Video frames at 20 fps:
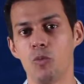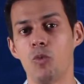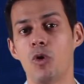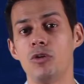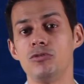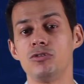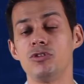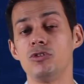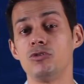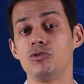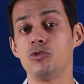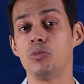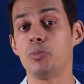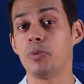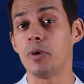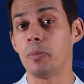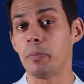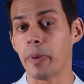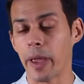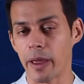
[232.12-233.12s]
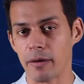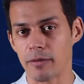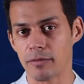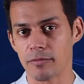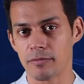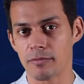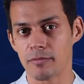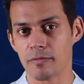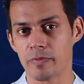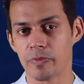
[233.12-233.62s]
want you to prepare
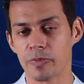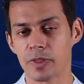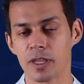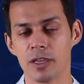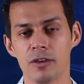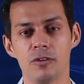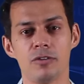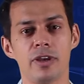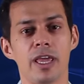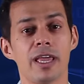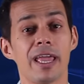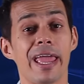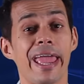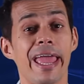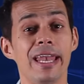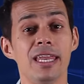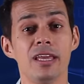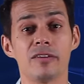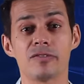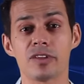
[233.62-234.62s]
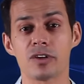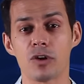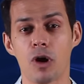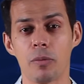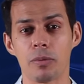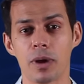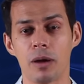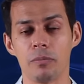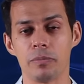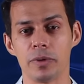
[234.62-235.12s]
you take any of the
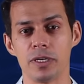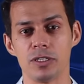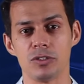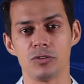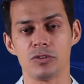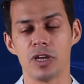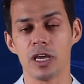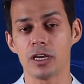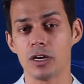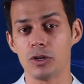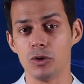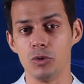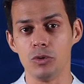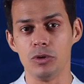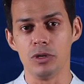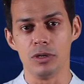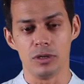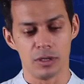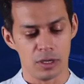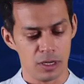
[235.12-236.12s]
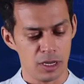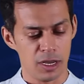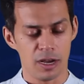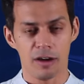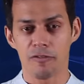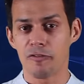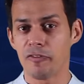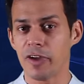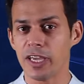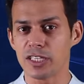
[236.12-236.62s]
top companies, you take a Google,
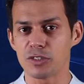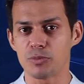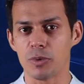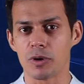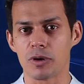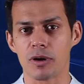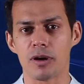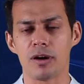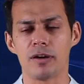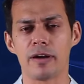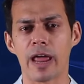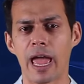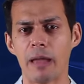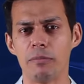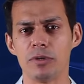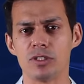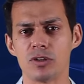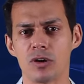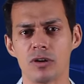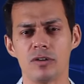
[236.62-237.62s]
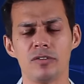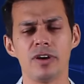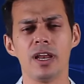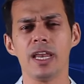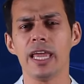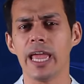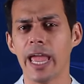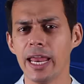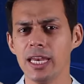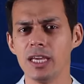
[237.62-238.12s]
a Facebook, or Amazon,
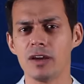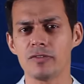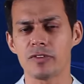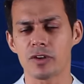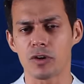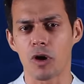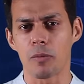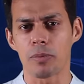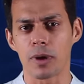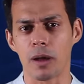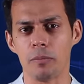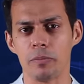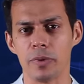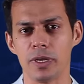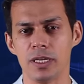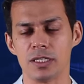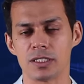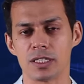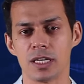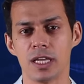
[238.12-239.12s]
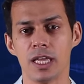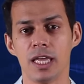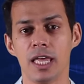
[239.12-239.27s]
really any of the top companies,